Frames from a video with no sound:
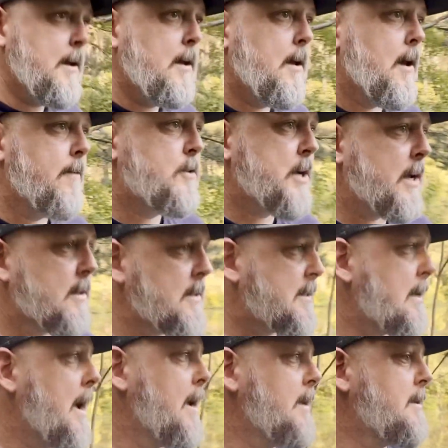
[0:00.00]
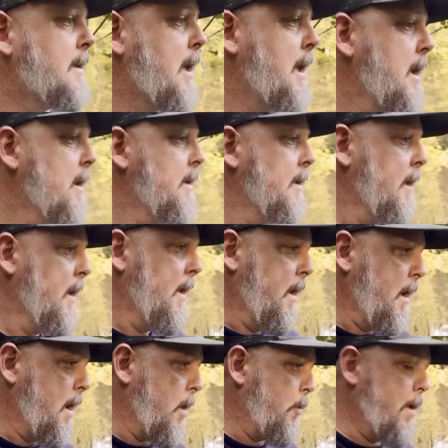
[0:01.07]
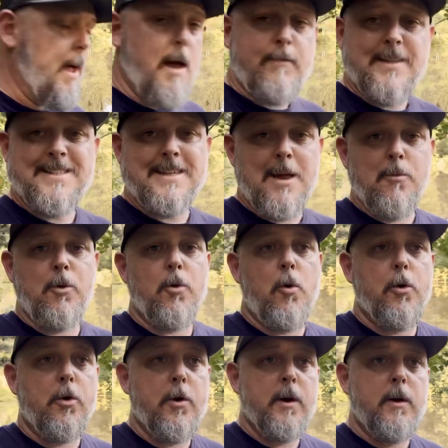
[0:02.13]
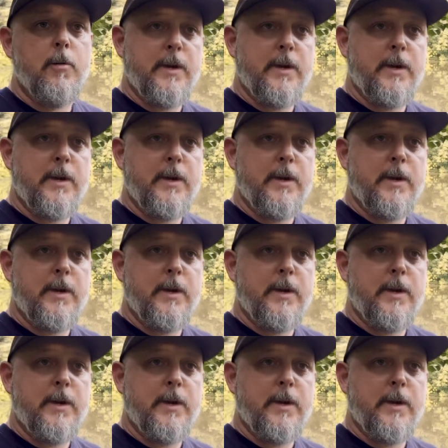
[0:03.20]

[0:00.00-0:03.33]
have checked the site, and we have disabled ordering.